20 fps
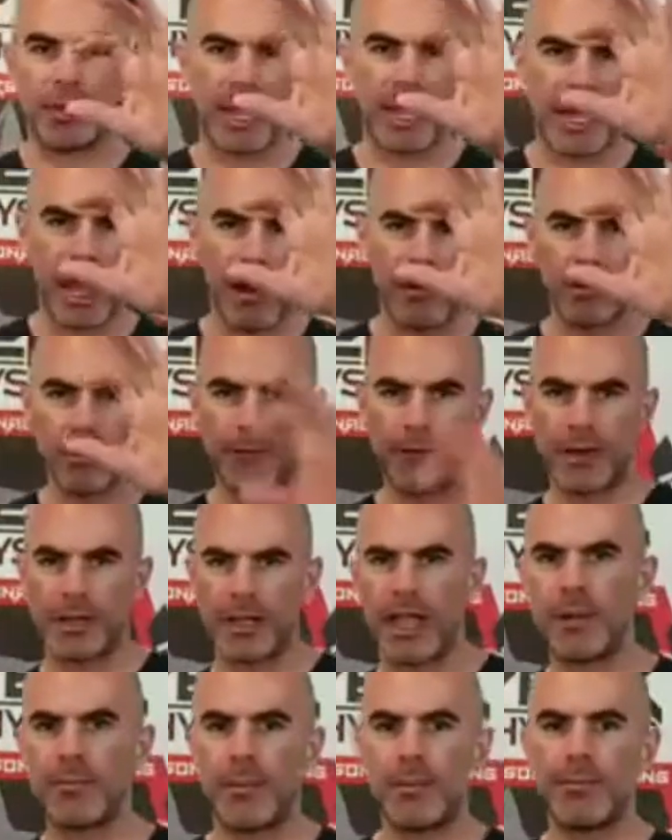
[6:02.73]
like however the fuck
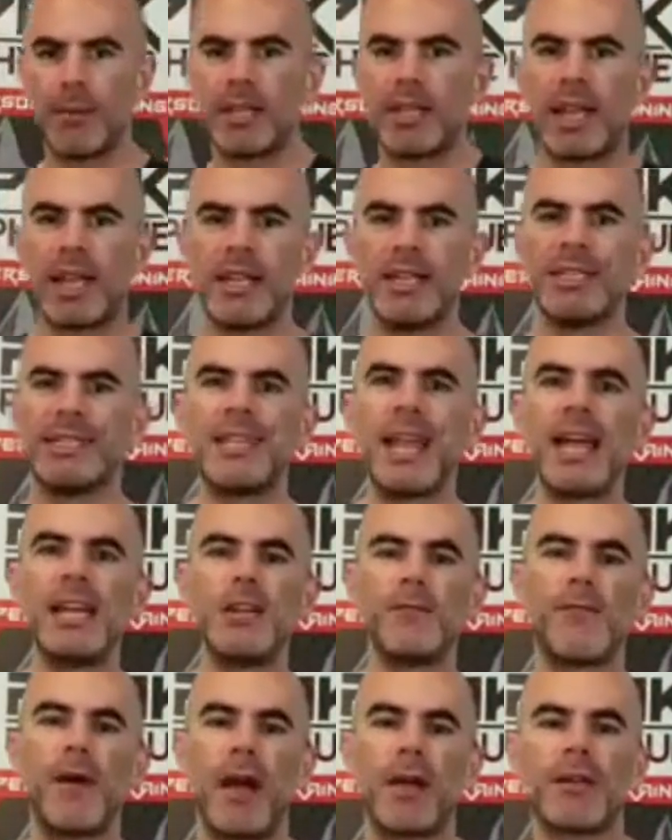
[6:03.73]
that big that is.
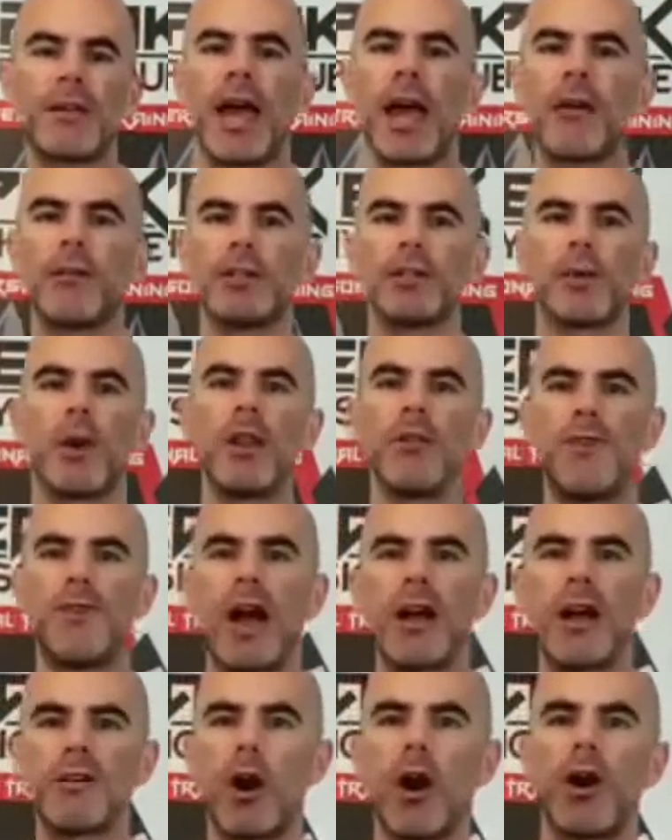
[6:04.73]
ninety-five calories,
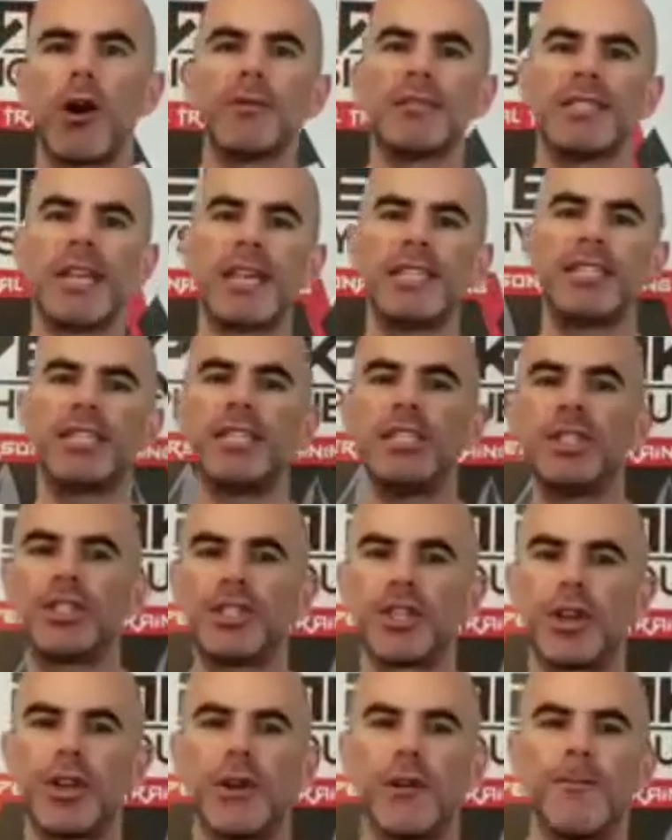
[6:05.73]
twenty-five carbs, nineteen
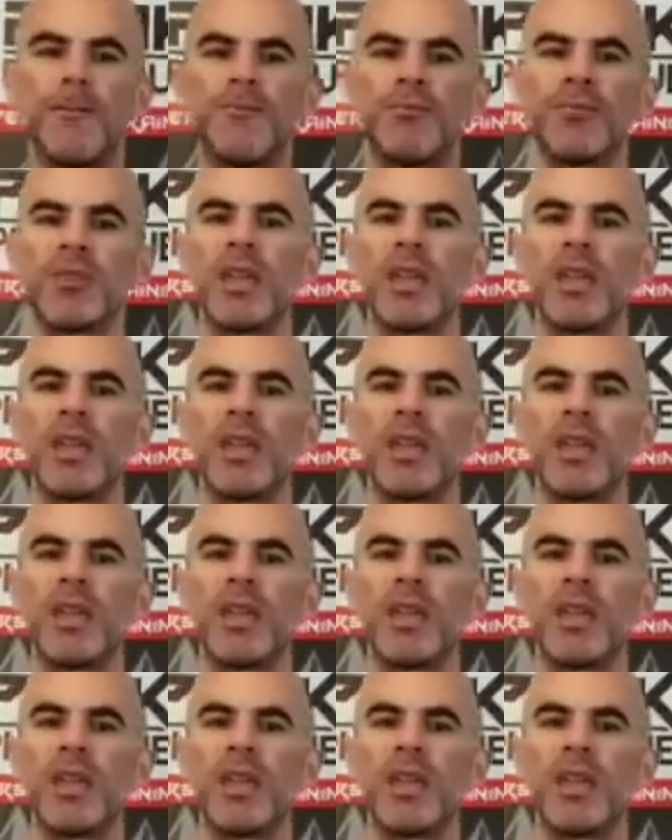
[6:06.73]
sugar.